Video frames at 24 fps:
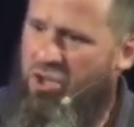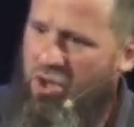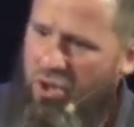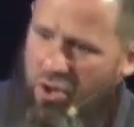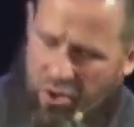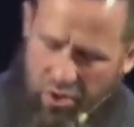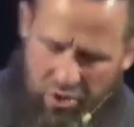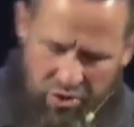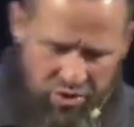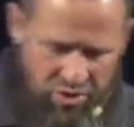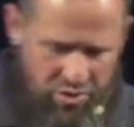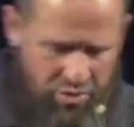the
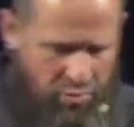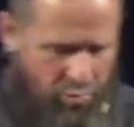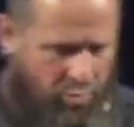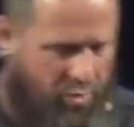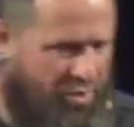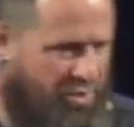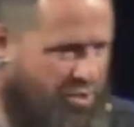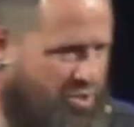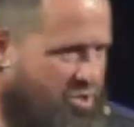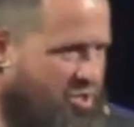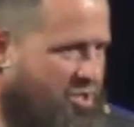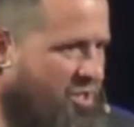
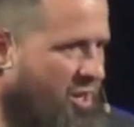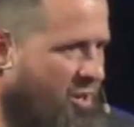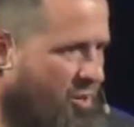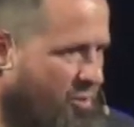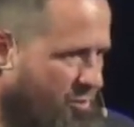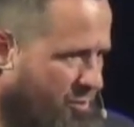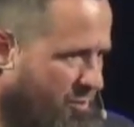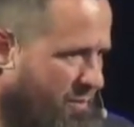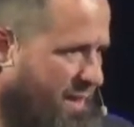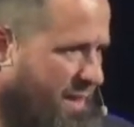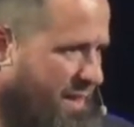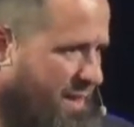church would
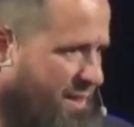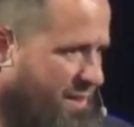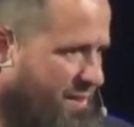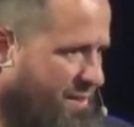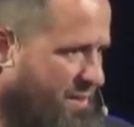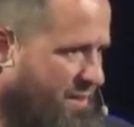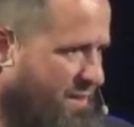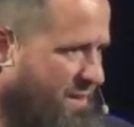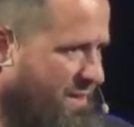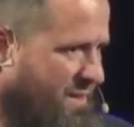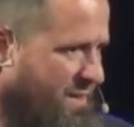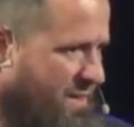stone
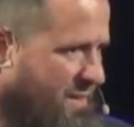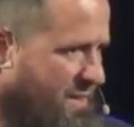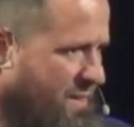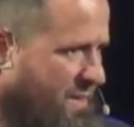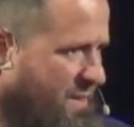me.